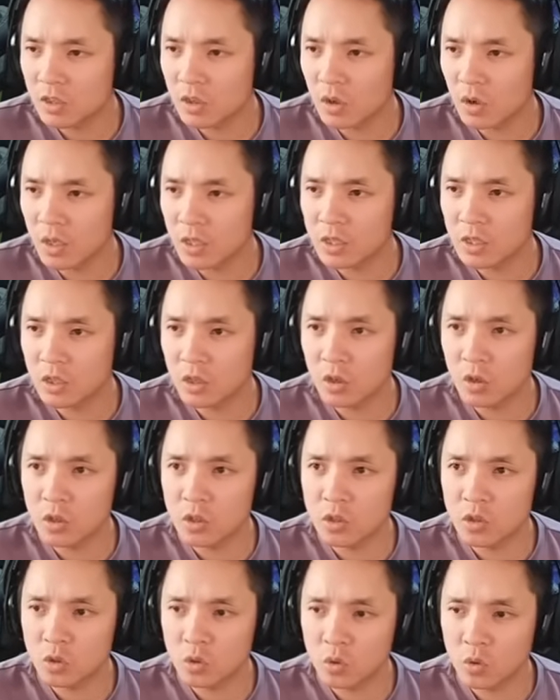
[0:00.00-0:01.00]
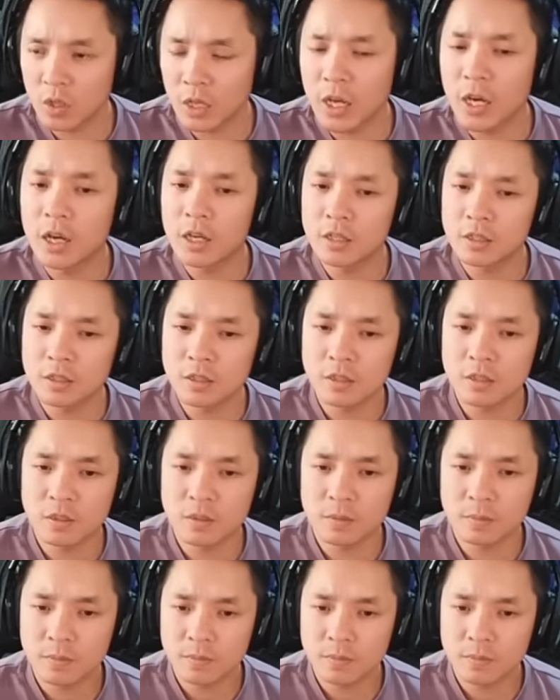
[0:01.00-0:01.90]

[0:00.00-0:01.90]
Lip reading: going to go to Lance.